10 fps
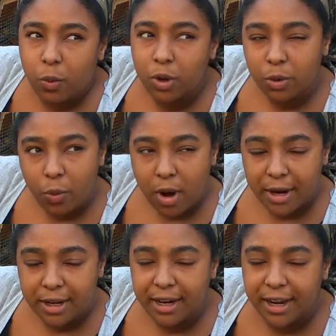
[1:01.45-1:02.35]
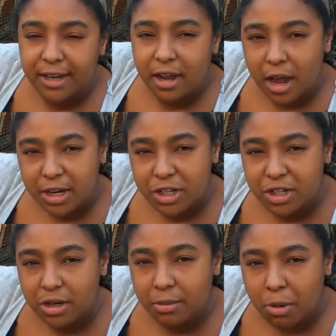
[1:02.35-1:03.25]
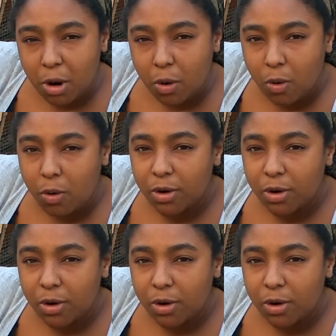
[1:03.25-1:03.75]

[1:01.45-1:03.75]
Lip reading: We wanted a non-GMO